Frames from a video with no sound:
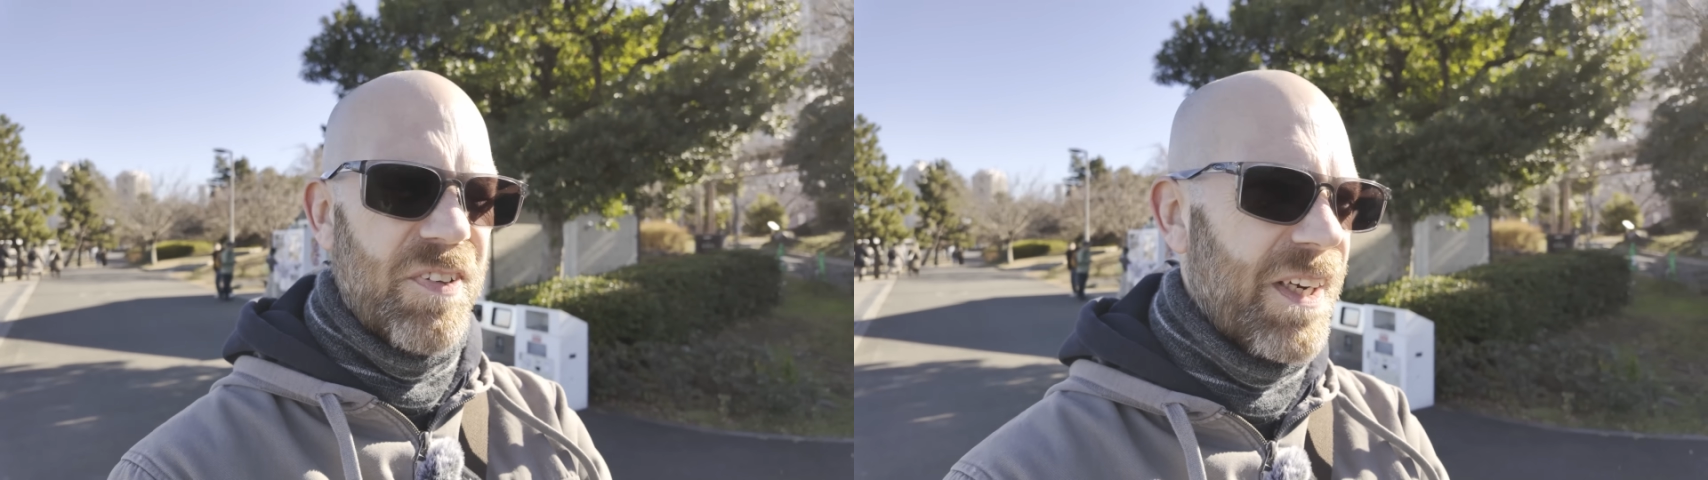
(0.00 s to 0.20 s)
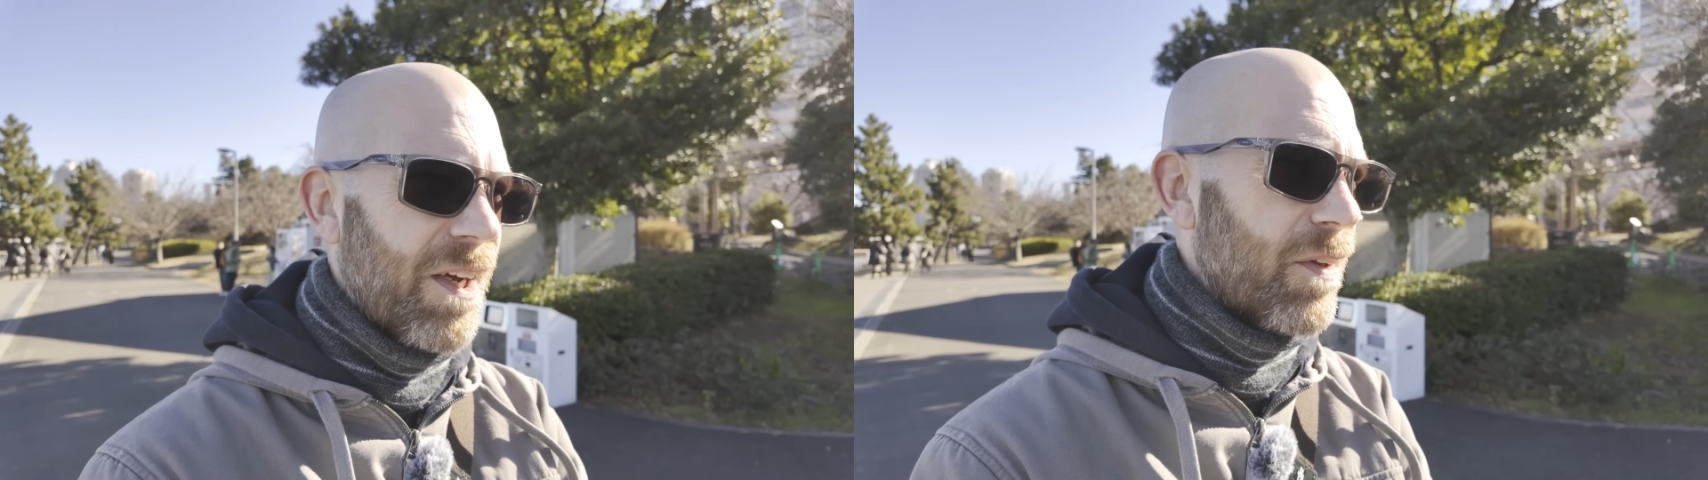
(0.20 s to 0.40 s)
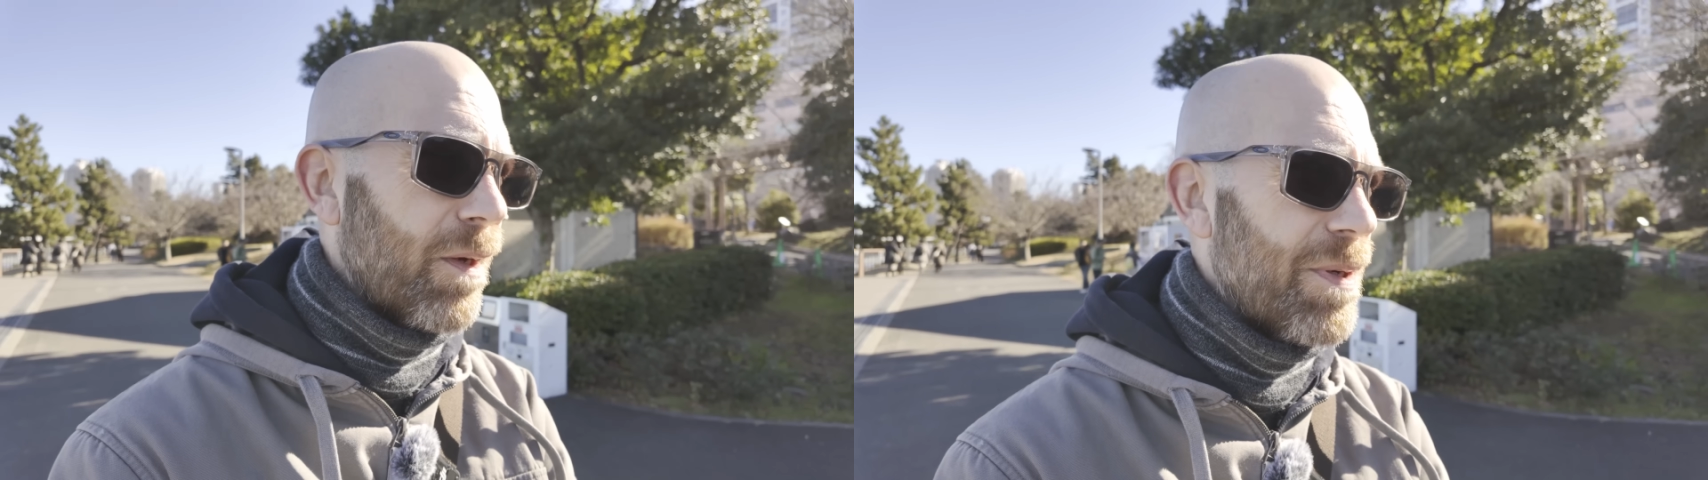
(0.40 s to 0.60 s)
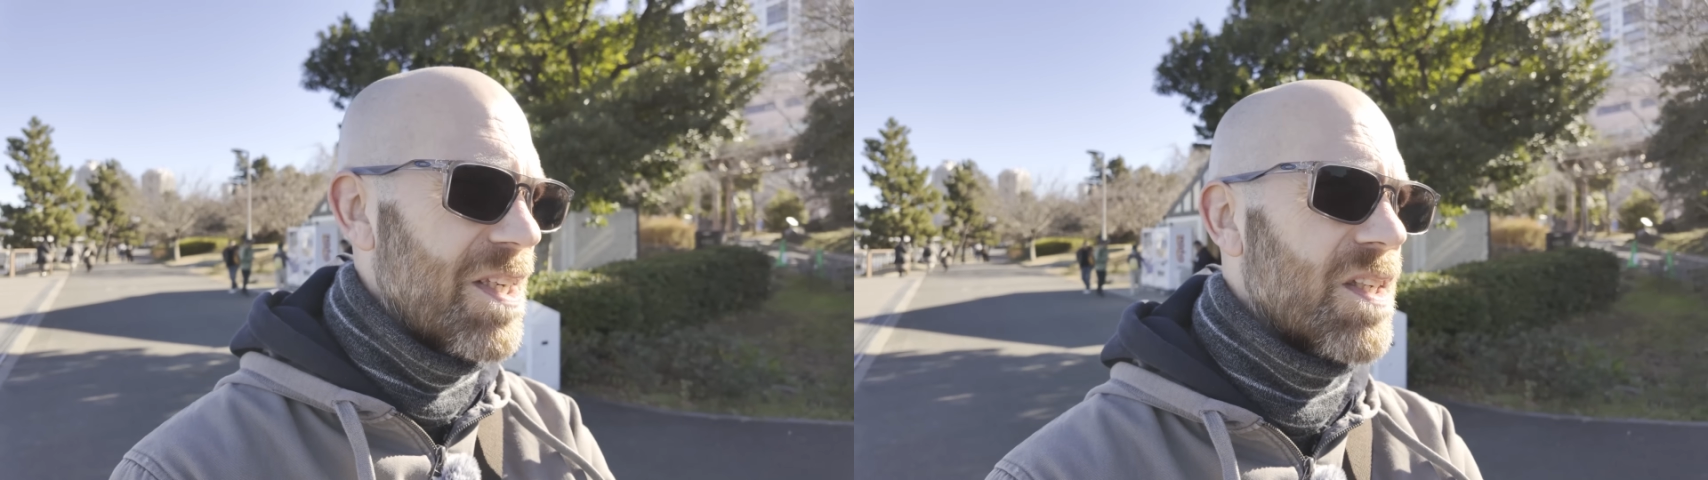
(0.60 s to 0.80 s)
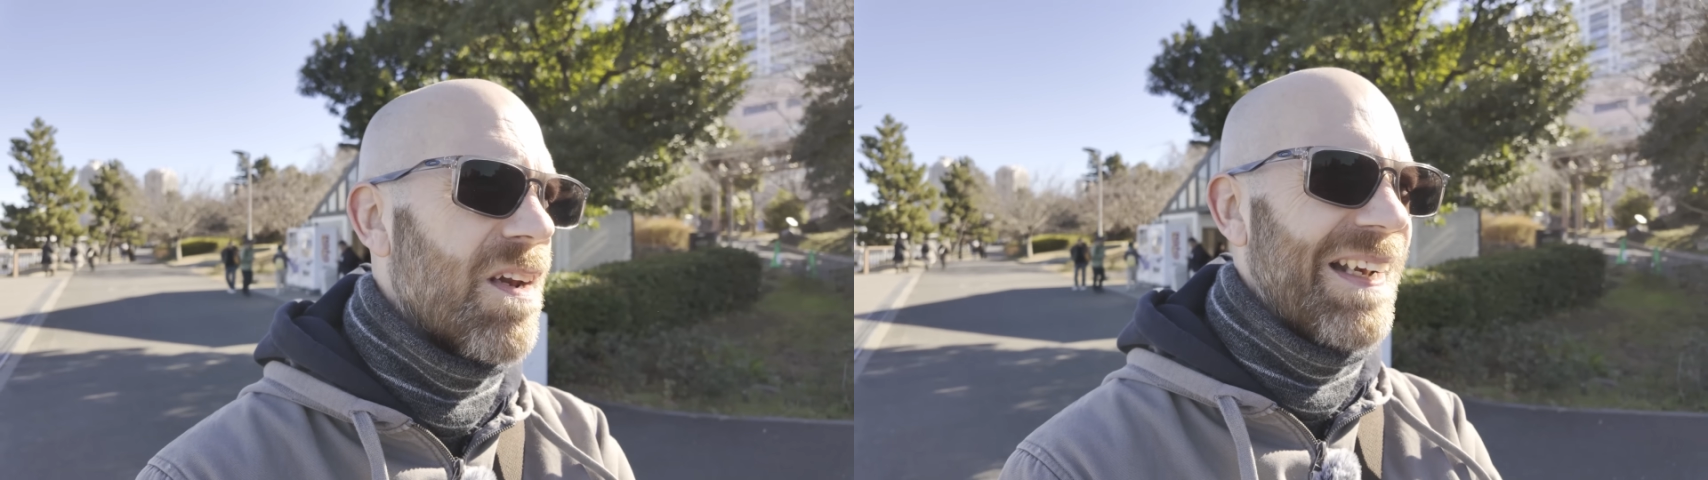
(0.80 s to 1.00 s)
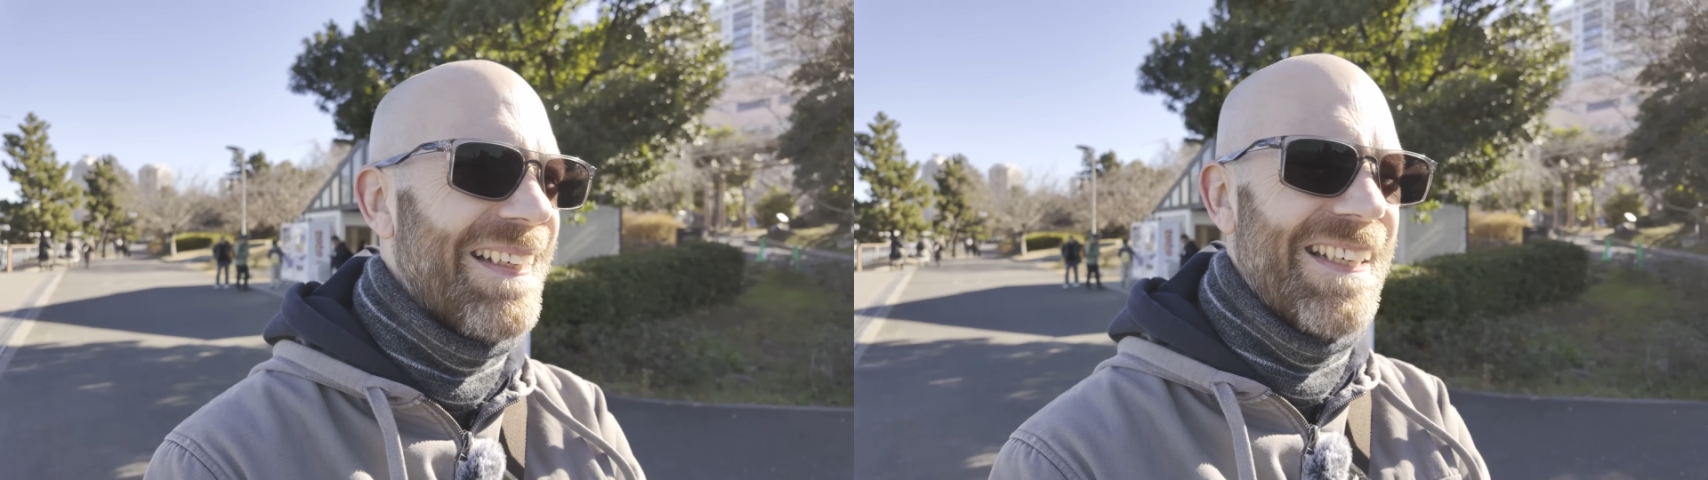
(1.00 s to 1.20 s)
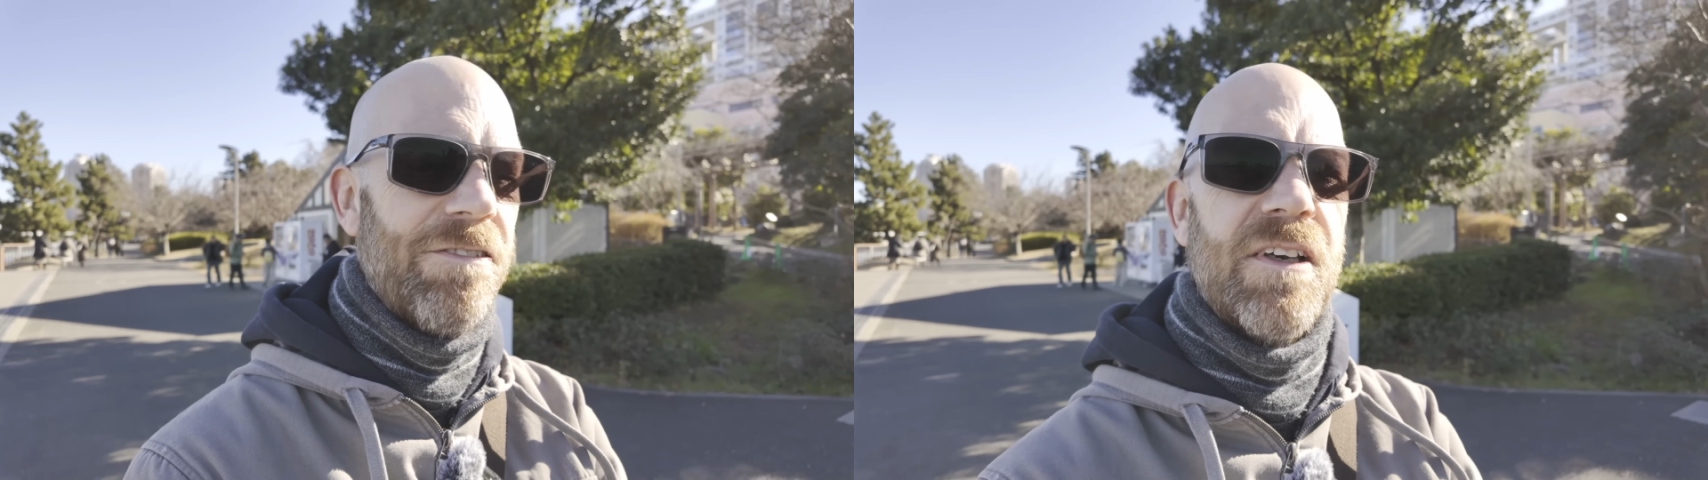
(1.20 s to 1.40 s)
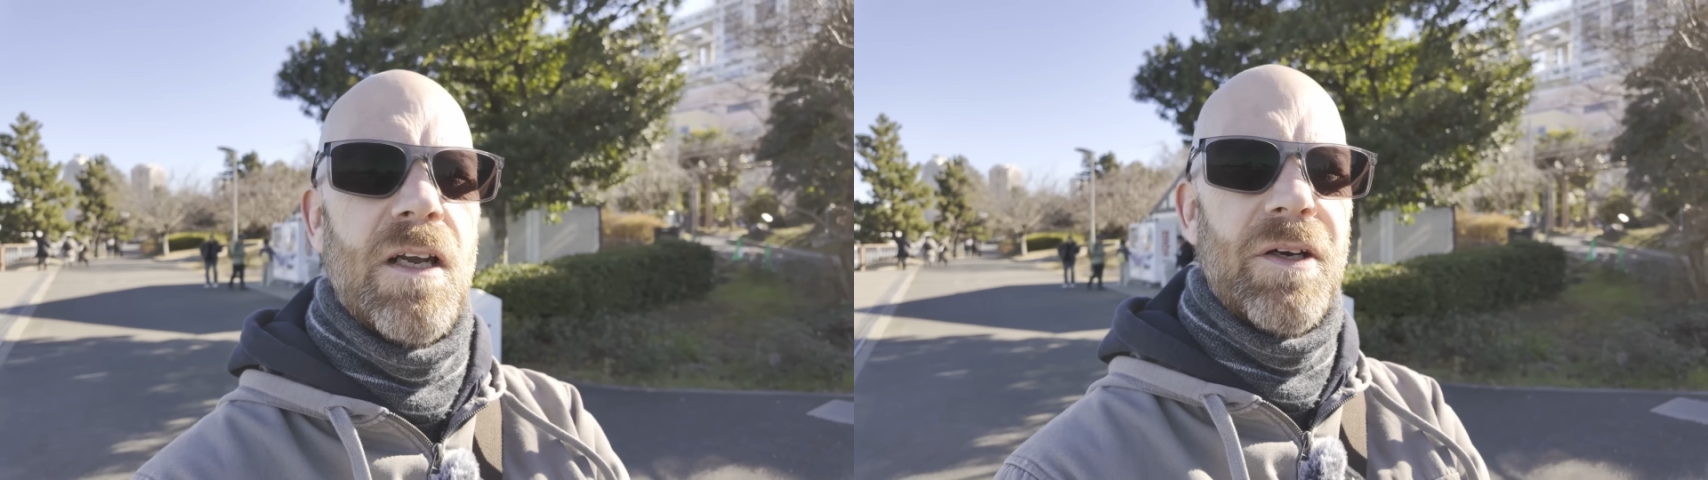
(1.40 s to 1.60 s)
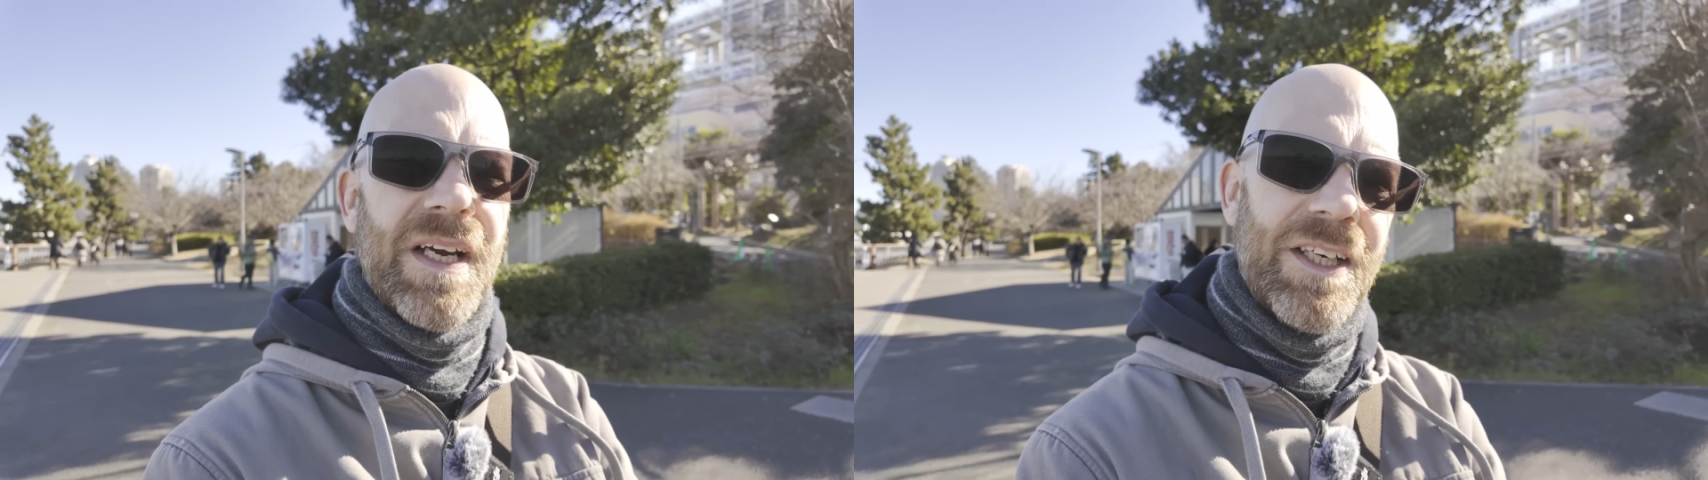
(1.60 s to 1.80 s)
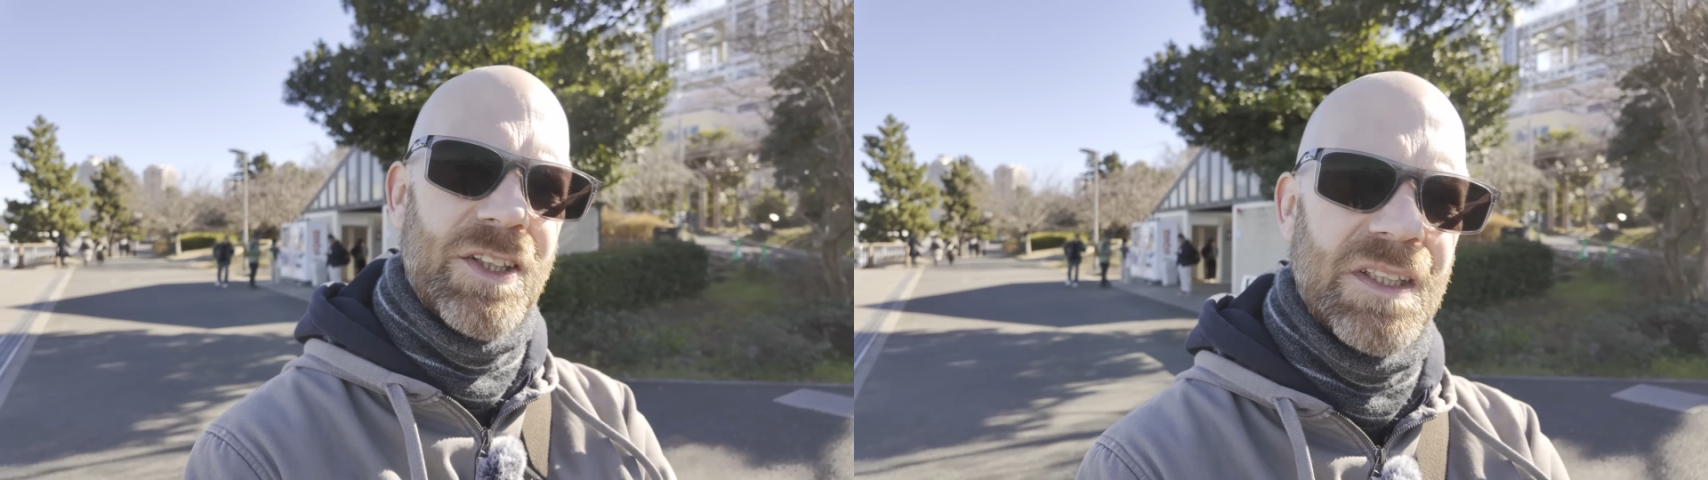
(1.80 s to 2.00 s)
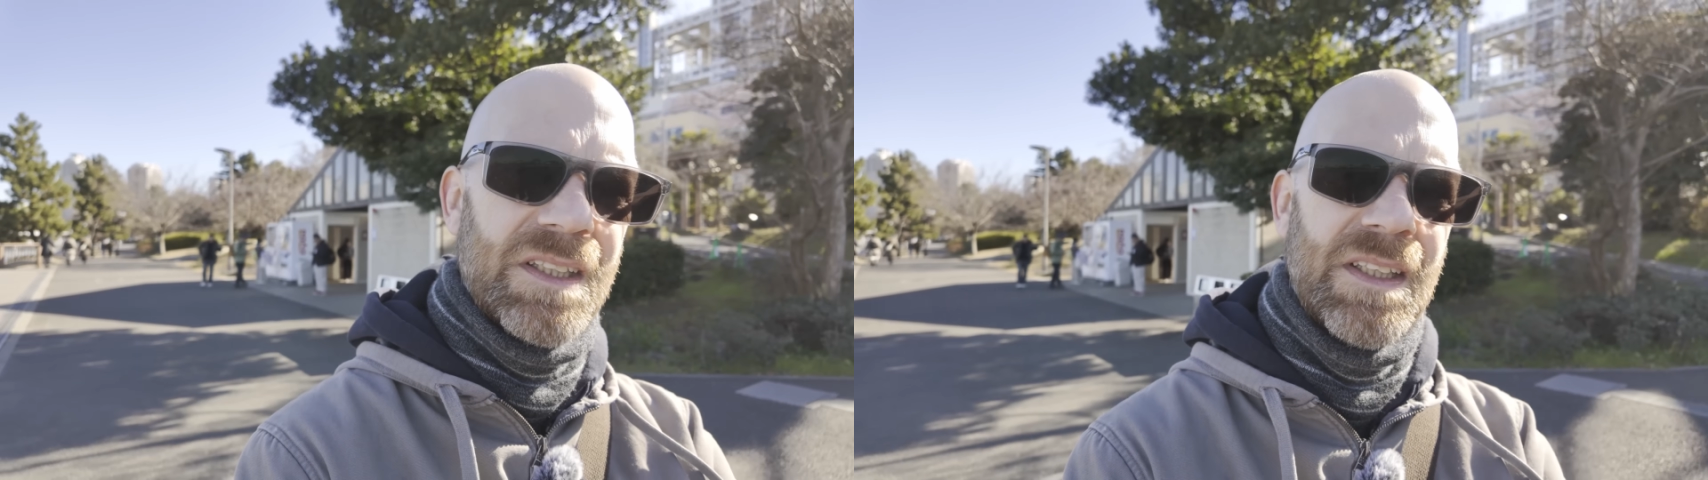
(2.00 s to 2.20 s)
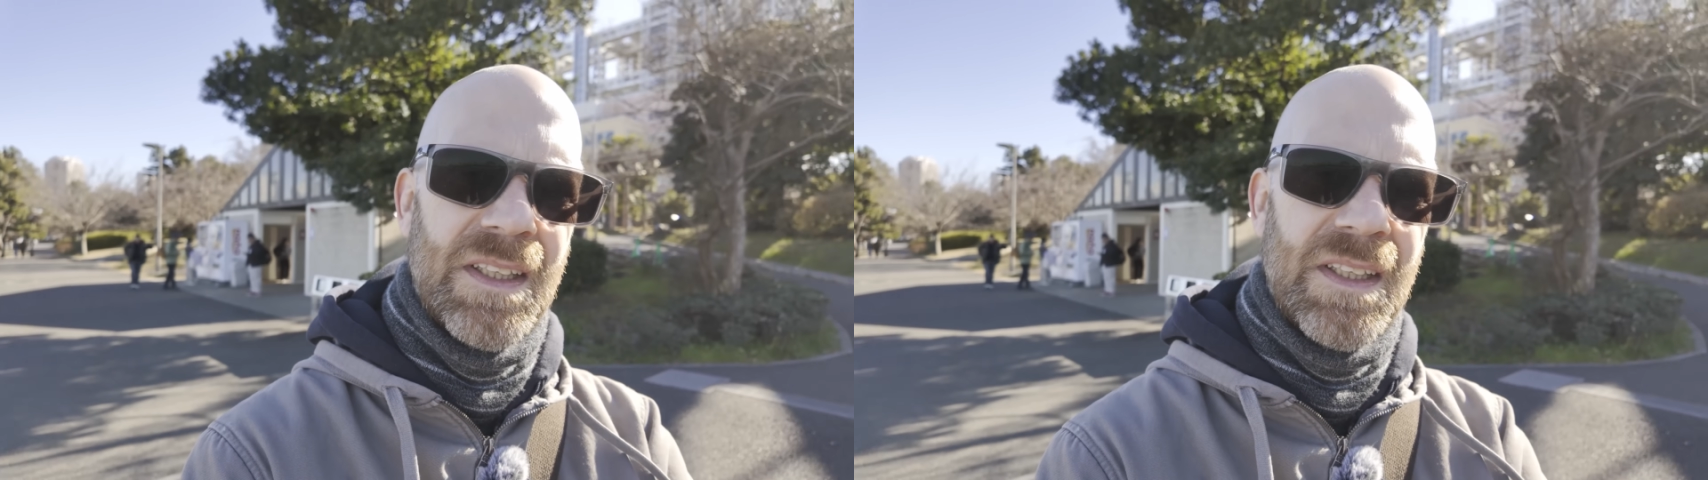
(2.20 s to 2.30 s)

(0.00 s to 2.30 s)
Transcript: video that I'm in a slightly different location